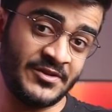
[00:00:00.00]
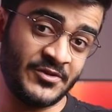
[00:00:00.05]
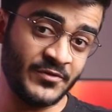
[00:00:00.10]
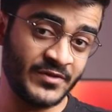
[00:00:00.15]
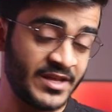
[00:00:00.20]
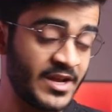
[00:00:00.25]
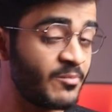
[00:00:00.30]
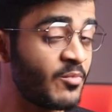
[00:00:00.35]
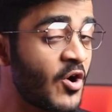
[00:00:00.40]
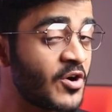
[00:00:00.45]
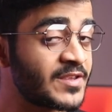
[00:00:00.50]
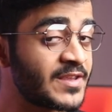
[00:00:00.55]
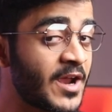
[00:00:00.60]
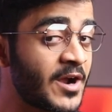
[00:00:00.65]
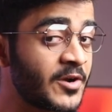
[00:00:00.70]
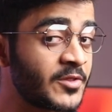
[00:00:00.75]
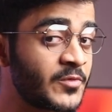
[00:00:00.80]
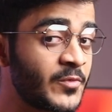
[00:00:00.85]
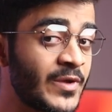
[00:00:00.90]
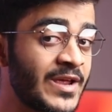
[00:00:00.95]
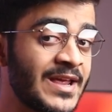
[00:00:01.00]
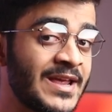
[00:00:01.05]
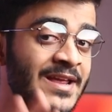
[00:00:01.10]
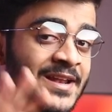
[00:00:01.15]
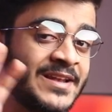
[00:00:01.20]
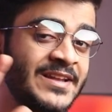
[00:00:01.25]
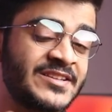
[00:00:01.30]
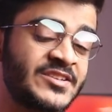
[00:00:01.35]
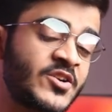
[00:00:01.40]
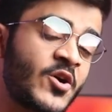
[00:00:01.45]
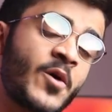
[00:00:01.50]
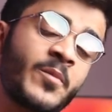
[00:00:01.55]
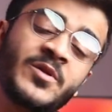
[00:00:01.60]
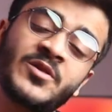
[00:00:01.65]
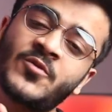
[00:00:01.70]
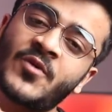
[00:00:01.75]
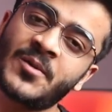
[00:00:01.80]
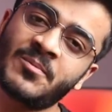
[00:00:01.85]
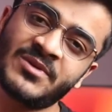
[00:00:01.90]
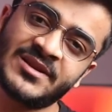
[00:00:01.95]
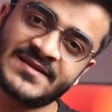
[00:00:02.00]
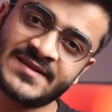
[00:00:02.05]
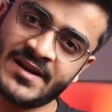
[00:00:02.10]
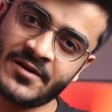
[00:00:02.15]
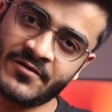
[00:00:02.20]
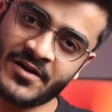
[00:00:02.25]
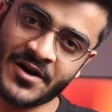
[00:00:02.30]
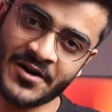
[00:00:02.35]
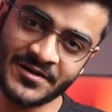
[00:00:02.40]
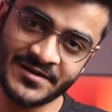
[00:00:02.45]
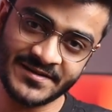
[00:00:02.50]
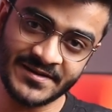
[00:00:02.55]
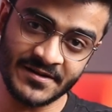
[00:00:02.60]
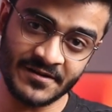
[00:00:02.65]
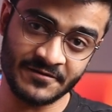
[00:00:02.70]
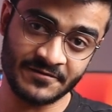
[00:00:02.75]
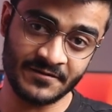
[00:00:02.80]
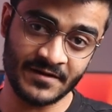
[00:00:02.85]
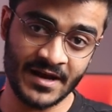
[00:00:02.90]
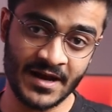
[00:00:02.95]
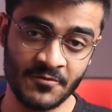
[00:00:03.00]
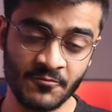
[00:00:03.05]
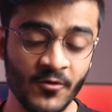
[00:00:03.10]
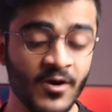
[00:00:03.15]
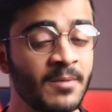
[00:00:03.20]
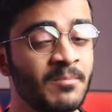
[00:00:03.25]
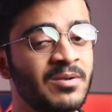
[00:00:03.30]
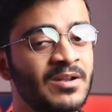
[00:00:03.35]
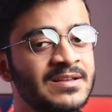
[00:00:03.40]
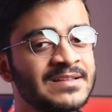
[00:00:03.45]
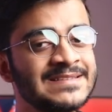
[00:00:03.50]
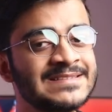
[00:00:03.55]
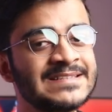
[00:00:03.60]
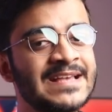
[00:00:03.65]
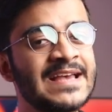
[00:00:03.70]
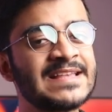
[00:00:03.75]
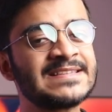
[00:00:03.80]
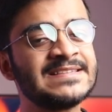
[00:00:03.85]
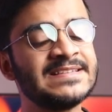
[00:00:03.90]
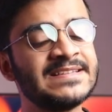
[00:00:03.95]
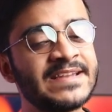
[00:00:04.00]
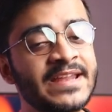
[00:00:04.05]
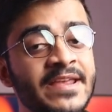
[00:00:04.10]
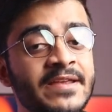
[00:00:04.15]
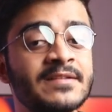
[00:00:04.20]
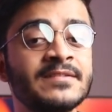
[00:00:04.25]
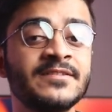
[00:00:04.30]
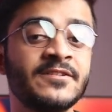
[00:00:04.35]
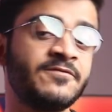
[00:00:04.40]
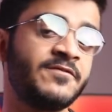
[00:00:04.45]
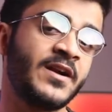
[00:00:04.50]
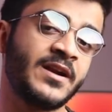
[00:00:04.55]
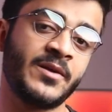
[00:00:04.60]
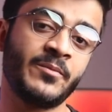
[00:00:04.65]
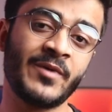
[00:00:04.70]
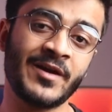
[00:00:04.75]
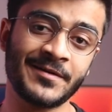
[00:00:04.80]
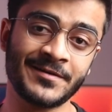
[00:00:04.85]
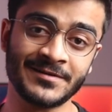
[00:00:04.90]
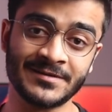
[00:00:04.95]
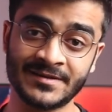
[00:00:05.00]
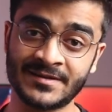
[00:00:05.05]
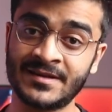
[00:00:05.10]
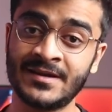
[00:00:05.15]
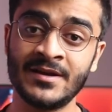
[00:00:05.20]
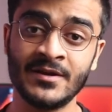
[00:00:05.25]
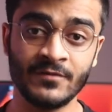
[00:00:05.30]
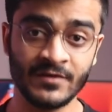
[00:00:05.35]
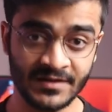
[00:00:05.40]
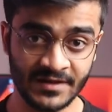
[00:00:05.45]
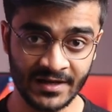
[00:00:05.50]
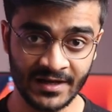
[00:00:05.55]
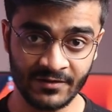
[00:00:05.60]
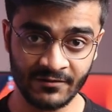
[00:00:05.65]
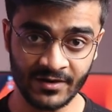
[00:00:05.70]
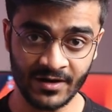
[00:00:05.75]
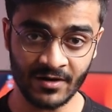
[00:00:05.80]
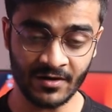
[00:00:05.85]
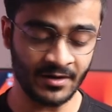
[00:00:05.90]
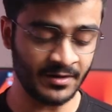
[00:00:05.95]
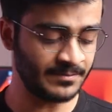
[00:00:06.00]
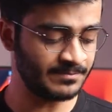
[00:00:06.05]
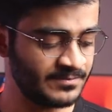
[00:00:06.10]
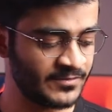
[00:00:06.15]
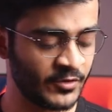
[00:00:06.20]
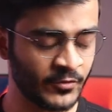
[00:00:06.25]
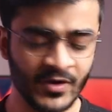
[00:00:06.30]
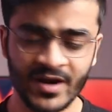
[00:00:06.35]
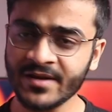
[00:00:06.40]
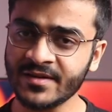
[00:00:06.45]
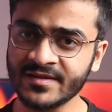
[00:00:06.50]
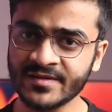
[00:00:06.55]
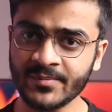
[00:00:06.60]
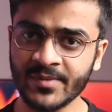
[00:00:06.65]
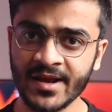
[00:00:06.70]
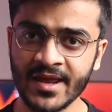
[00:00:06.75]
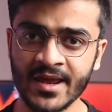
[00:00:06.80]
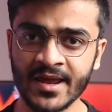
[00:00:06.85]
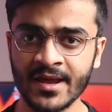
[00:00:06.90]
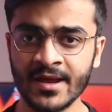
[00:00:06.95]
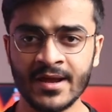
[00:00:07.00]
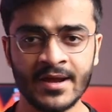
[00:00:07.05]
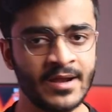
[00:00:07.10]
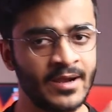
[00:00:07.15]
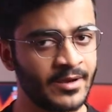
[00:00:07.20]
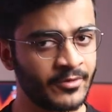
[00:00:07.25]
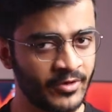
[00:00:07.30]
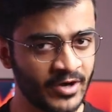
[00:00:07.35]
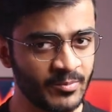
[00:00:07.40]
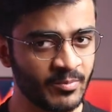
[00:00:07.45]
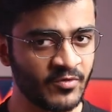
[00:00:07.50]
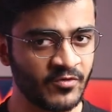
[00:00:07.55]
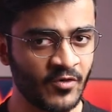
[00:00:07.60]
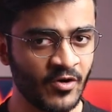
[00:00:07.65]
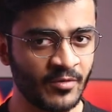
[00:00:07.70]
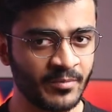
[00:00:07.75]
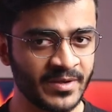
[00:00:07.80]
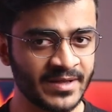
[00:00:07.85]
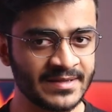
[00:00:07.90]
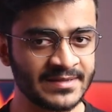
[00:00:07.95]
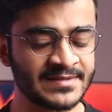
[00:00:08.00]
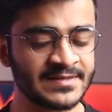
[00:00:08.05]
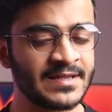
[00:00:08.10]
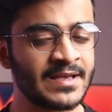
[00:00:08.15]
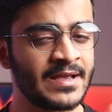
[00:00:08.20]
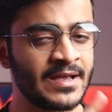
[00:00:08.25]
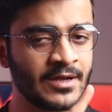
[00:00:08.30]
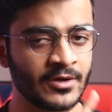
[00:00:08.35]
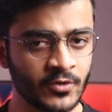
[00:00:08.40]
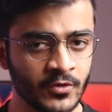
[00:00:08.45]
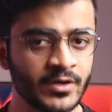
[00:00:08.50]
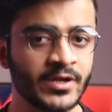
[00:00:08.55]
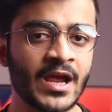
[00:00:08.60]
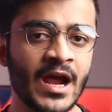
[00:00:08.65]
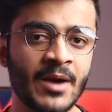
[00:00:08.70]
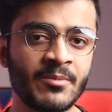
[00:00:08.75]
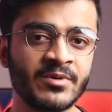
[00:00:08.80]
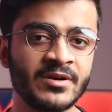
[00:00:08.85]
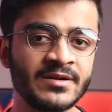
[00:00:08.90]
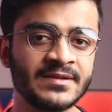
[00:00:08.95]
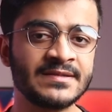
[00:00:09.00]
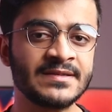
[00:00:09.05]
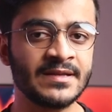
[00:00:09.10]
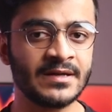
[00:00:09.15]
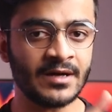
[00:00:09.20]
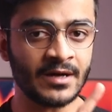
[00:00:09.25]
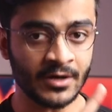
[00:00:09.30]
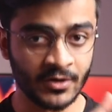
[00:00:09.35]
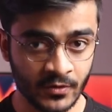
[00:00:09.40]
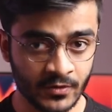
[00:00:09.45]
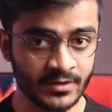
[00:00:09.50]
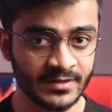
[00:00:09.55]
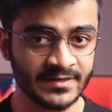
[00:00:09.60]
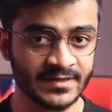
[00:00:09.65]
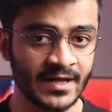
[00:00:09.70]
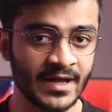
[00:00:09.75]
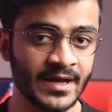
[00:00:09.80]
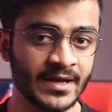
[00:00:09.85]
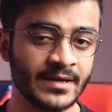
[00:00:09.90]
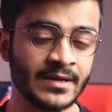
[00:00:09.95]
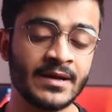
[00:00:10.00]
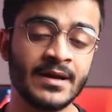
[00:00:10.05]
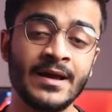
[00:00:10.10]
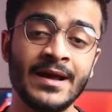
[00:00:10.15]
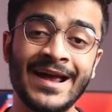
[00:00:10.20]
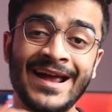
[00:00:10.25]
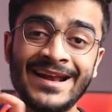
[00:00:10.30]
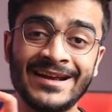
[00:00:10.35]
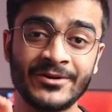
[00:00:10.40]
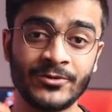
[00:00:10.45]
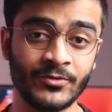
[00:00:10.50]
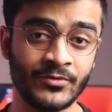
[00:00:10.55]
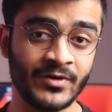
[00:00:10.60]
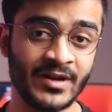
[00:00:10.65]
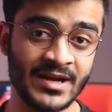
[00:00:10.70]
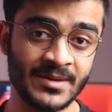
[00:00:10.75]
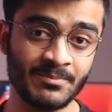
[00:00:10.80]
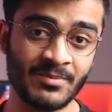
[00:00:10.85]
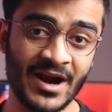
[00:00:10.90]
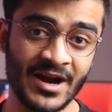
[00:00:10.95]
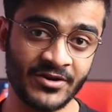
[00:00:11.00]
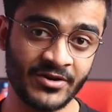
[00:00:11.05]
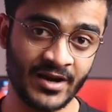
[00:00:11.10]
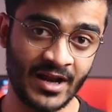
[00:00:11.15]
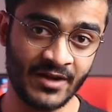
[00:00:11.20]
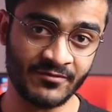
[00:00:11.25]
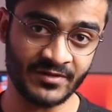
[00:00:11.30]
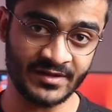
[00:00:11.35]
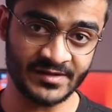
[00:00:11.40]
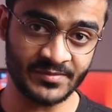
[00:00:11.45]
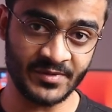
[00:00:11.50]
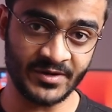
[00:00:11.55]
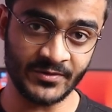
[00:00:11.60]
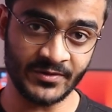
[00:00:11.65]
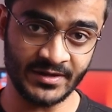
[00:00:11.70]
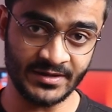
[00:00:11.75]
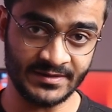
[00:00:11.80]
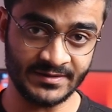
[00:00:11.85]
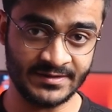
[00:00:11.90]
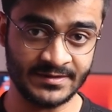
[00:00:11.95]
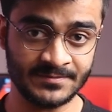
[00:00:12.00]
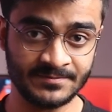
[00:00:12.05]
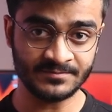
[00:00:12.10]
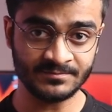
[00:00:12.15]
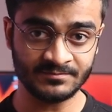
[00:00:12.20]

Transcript: So with the unboxing out of the way, let's talk about the OnePlus 11R itself. And OnePlus has nailed the fundamentals with the 11R. Great display, great performance, good cameras, a good design, and great battery life experience.